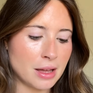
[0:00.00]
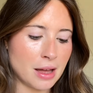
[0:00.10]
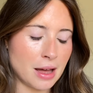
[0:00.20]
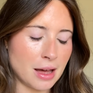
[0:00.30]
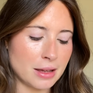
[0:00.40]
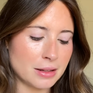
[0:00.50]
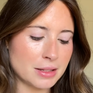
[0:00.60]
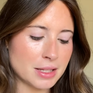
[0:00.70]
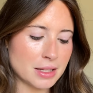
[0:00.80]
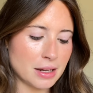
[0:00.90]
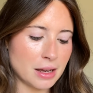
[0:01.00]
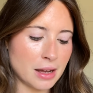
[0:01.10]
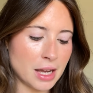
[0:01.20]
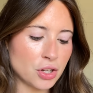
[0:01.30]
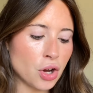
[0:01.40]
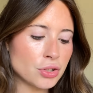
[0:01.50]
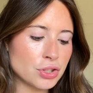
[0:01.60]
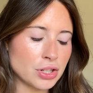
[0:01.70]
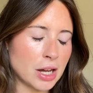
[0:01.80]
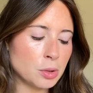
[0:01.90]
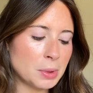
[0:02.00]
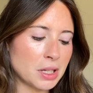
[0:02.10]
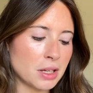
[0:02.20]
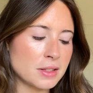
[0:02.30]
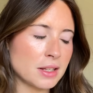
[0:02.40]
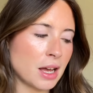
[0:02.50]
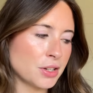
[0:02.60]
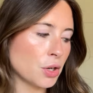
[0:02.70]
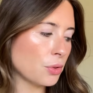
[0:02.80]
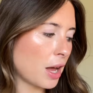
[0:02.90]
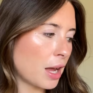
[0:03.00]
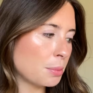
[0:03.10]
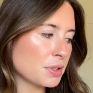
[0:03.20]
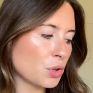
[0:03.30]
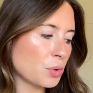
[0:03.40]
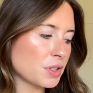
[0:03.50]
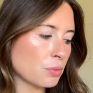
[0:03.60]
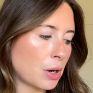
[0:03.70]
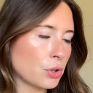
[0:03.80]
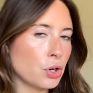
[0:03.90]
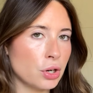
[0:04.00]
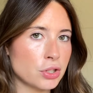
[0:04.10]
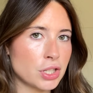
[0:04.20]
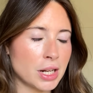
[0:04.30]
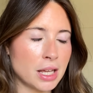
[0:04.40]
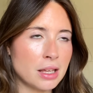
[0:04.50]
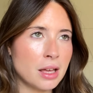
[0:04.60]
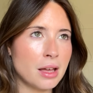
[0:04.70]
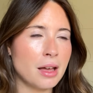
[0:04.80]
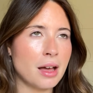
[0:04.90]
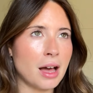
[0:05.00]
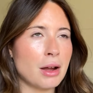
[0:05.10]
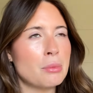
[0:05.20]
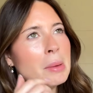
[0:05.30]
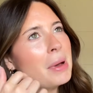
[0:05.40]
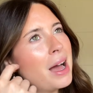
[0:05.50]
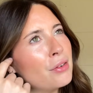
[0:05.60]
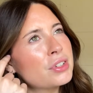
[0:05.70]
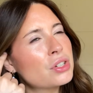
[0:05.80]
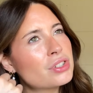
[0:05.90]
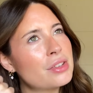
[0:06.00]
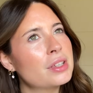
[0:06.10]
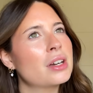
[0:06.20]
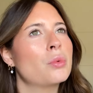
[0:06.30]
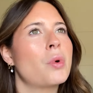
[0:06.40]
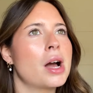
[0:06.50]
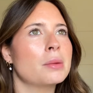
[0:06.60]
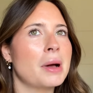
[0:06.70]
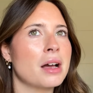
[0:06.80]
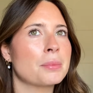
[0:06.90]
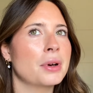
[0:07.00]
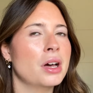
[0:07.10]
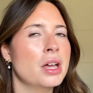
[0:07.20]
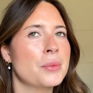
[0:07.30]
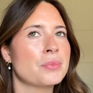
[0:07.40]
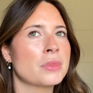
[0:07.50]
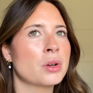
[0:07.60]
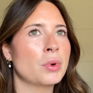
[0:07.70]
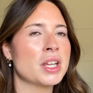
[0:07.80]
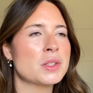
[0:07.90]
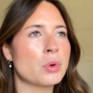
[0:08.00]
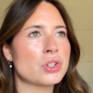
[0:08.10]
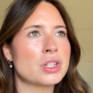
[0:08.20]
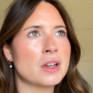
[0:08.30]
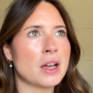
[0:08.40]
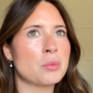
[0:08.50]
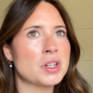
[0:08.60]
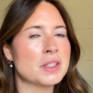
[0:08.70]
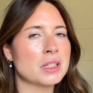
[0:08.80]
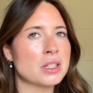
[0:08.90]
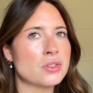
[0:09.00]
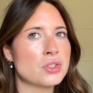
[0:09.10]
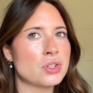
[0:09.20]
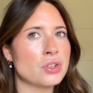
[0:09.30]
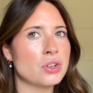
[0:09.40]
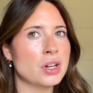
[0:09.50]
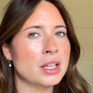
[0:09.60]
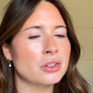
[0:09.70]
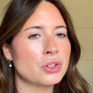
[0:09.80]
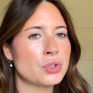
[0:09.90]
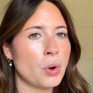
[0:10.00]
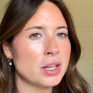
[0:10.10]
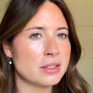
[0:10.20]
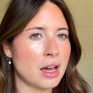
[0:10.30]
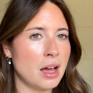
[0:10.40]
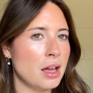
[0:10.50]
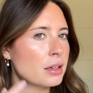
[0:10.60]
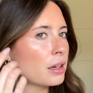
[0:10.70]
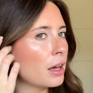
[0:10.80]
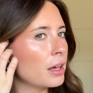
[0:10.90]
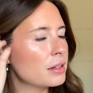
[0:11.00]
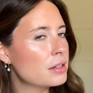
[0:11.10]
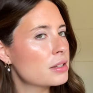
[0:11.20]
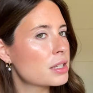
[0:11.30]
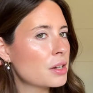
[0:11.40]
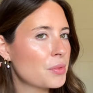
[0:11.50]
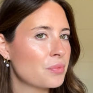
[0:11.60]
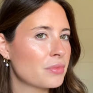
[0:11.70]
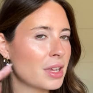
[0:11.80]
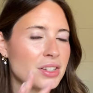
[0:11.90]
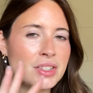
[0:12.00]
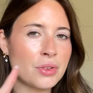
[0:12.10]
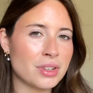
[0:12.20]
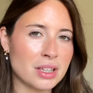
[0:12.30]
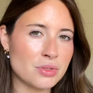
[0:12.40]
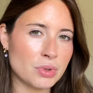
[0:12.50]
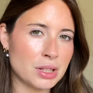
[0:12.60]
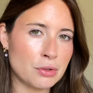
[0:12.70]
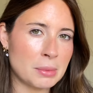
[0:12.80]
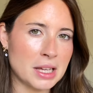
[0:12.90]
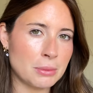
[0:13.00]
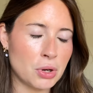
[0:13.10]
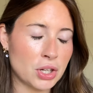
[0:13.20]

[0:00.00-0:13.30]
And I got Shell because I know the hype is always around Hush, and I remember having Hush, I think, a while back, but when I swatched it again recently in store, it looked quite dark, and I just don't think it's really for me anymore.